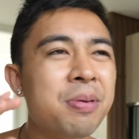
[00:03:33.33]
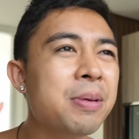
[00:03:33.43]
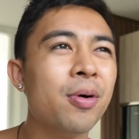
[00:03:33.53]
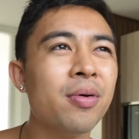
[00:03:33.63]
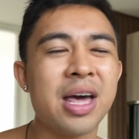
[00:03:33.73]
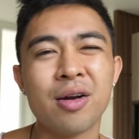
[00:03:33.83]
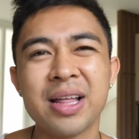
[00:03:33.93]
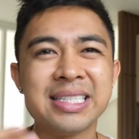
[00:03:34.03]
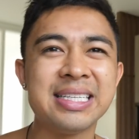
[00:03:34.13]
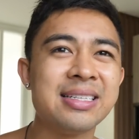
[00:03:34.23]
people that are
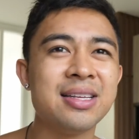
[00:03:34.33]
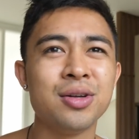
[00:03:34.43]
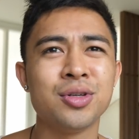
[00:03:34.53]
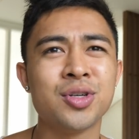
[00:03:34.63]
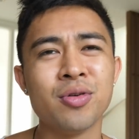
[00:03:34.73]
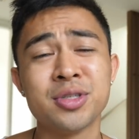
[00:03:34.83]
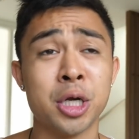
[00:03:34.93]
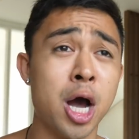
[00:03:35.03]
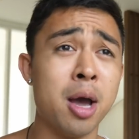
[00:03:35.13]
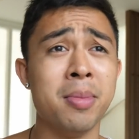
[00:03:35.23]
like 16 years old
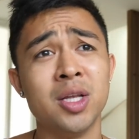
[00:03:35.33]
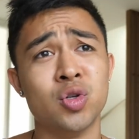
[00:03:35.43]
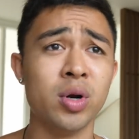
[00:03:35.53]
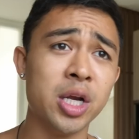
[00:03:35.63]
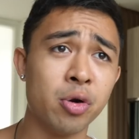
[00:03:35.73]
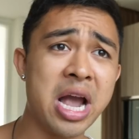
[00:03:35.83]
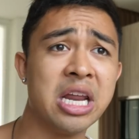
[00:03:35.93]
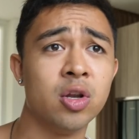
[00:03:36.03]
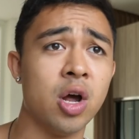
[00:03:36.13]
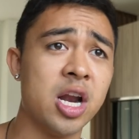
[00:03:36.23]
saying I made 20
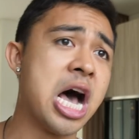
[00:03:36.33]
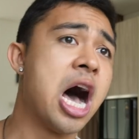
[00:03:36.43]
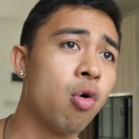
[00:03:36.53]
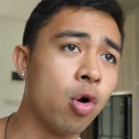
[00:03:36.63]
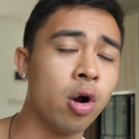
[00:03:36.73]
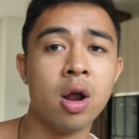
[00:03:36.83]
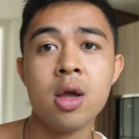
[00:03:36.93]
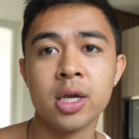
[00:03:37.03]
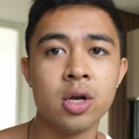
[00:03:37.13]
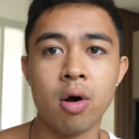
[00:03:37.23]
grand in an hour,
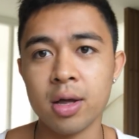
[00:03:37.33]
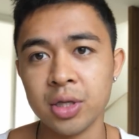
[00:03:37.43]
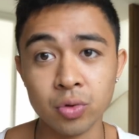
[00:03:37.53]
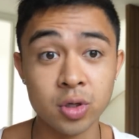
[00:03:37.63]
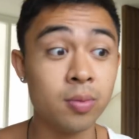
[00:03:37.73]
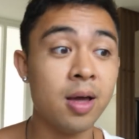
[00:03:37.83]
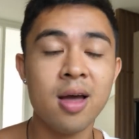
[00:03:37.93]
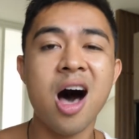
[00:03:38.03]
you know, on YouTube.